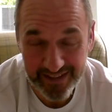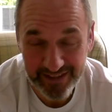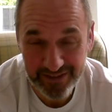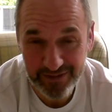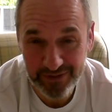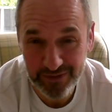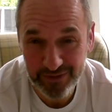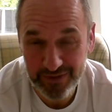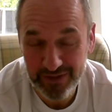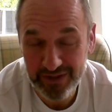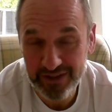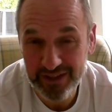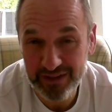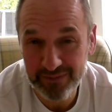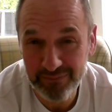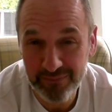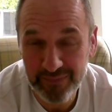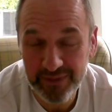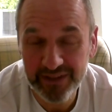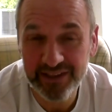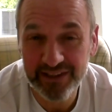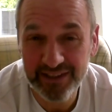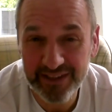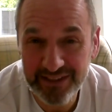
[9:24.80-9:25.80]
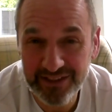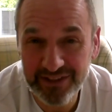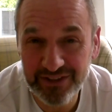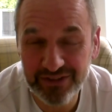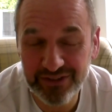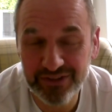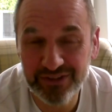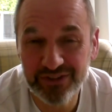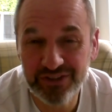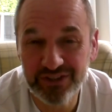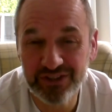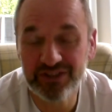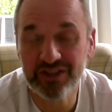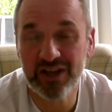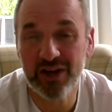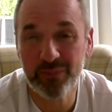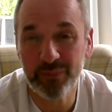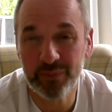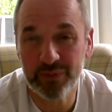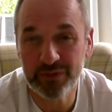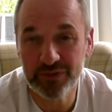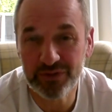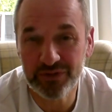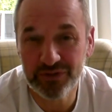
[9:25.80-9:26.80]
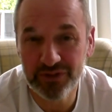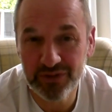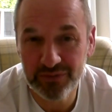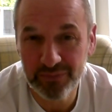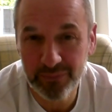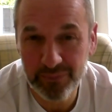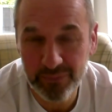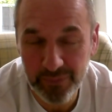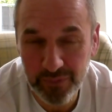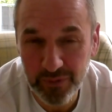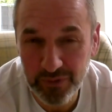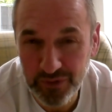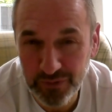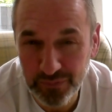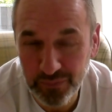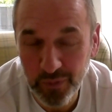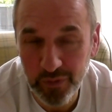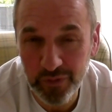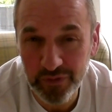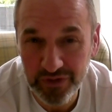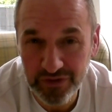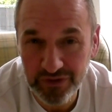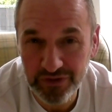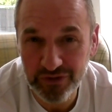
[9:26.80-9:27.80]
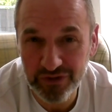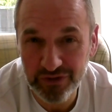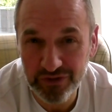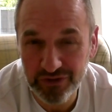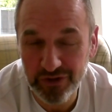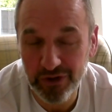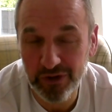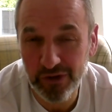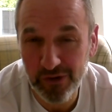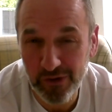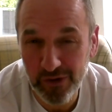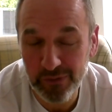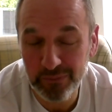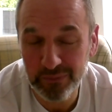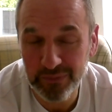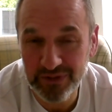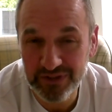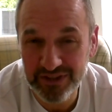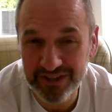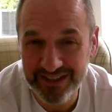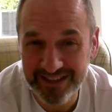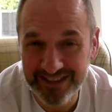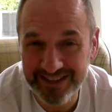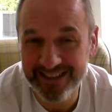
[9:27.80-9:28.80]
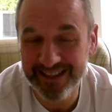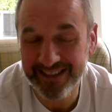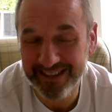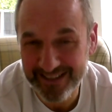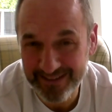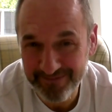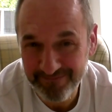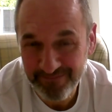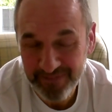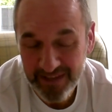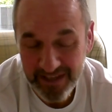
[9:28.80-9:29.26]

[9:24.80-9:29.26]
to the Middle Eastern shepherds, much more than just a harmless stick.